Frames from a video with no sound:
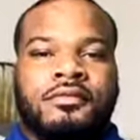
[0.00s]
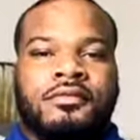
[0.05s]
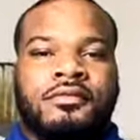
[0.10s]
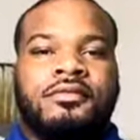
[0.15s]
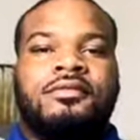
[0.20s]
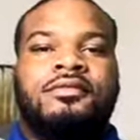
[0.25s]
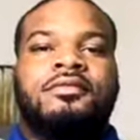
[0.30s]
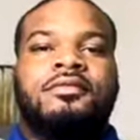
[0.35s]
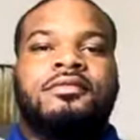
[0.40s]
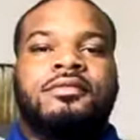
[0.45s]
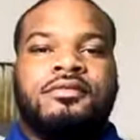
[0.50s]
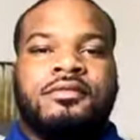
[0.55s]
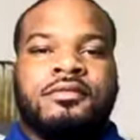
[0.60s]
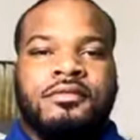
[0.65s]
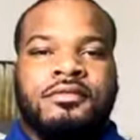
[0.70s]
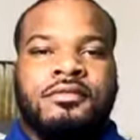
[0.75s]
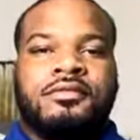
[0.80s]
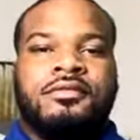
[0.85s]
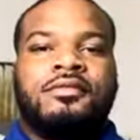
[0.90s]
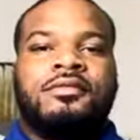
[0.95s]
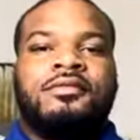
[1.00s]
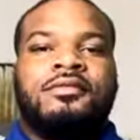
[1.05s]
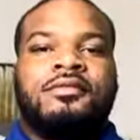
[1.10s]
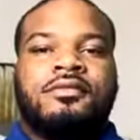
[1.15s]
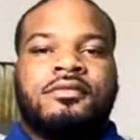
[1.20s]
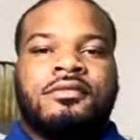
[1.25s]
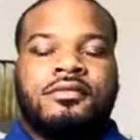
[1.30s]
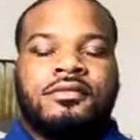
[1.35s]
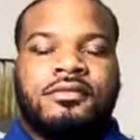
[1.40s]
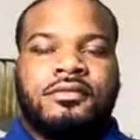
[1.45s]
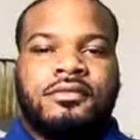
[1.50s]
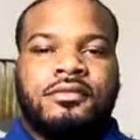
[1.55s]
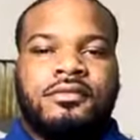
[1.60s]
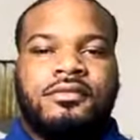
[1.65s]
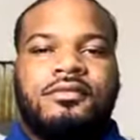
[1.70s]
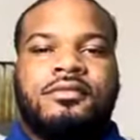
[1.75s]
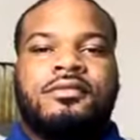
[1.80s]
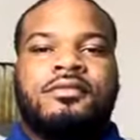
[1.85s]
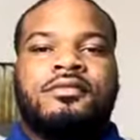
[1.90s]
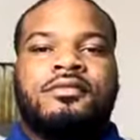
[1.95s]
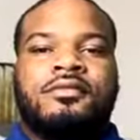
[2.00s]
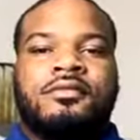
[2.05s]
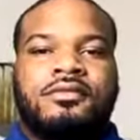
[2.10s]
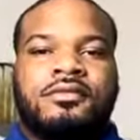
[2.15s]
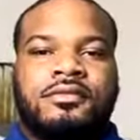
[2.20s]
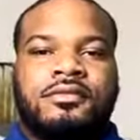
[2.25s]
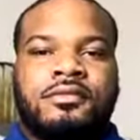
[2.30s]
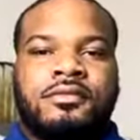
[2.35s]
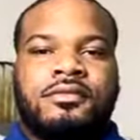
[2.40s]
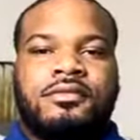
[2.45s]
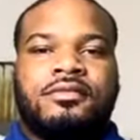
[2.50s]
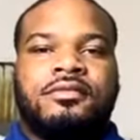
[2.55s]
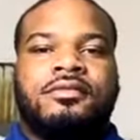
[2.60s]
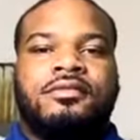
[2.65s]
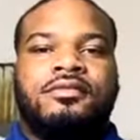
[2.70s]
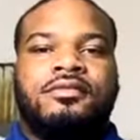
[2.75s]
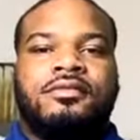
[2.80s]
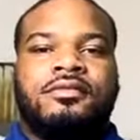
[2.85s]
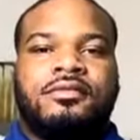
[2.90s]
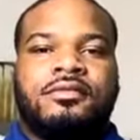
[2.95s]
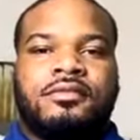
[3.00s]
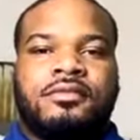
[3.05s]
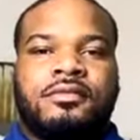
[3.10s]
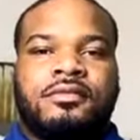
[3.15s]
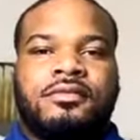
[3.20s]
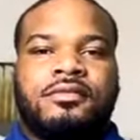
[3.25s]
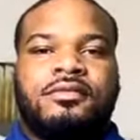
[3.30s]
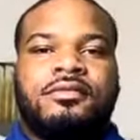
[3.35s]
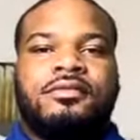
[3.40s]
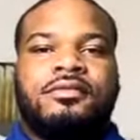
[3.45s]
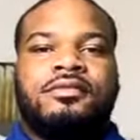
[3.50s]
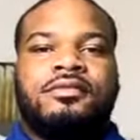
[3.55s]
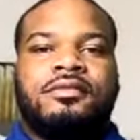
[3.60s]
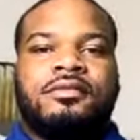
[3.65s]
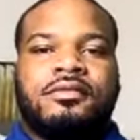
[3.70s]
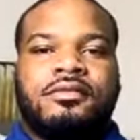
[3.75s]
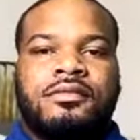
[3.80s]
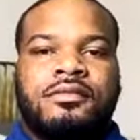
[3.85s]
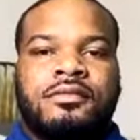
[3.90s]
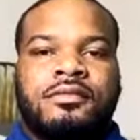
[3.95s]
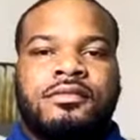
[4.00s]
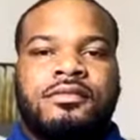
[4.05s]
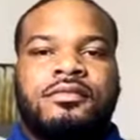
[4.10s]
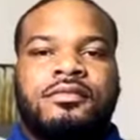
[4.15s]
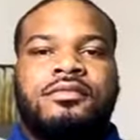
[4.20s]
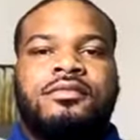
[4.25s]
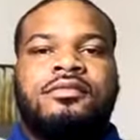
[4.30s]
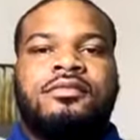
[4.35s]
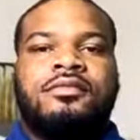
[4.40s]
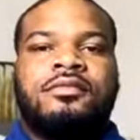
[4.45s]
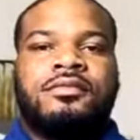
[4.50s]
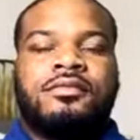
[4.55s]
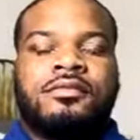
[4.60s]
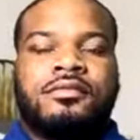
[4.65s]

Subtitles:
The person shown says nothing.